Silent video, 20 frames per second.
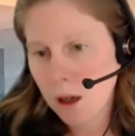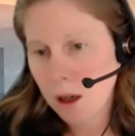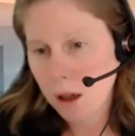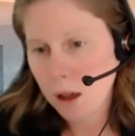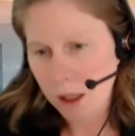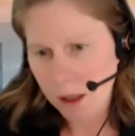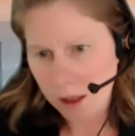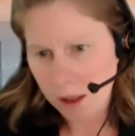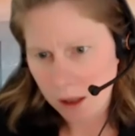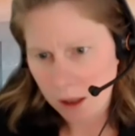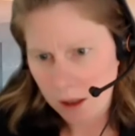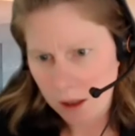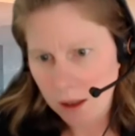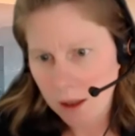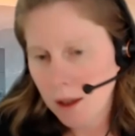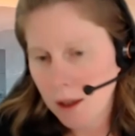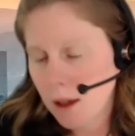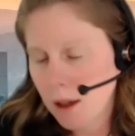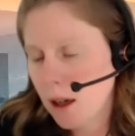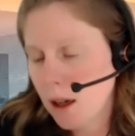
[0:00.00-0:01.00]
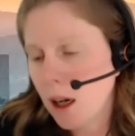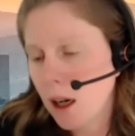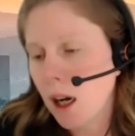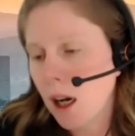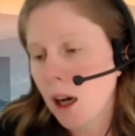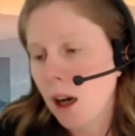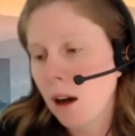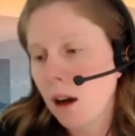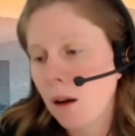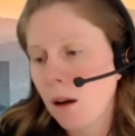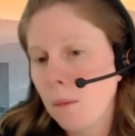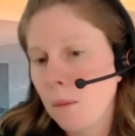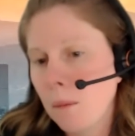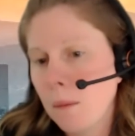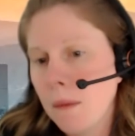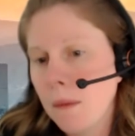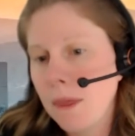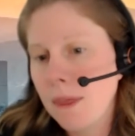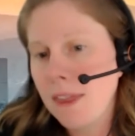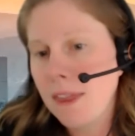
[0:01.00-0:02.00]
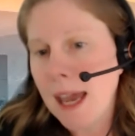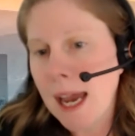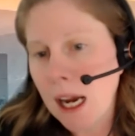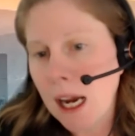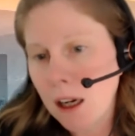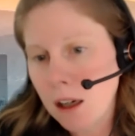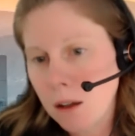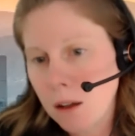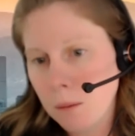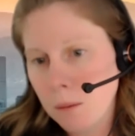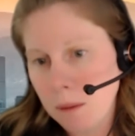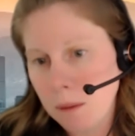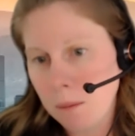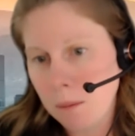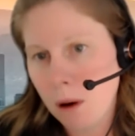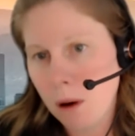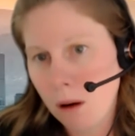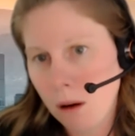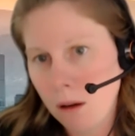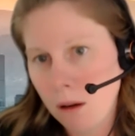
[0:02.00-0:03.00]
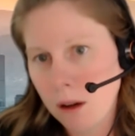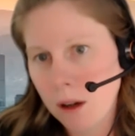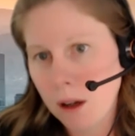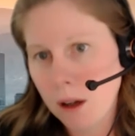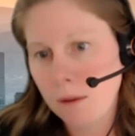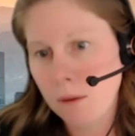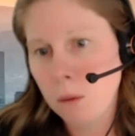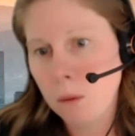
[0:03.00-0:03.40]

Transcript: I think, that could be part of